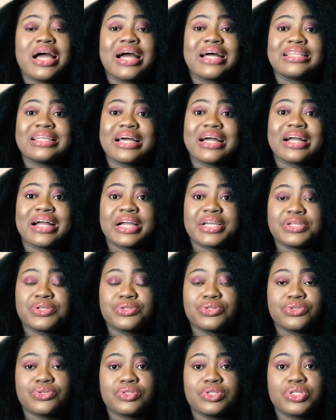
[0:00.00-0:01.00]
And how can
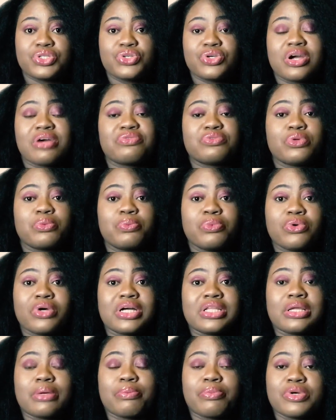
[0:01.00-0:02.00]
you do this? You have to
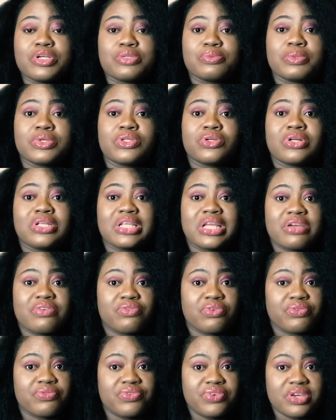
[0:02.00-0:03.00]
book an appointment online
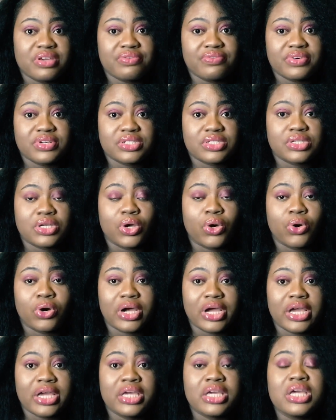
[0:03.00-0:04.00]
for VFS,
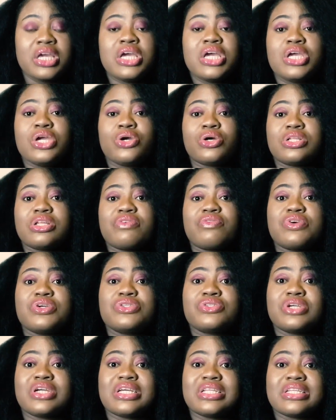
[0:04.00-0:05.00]
okay? In order for
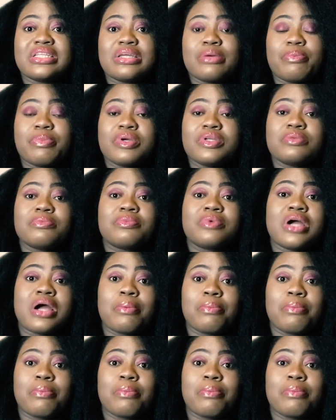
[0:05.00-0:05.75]
you to get an appointment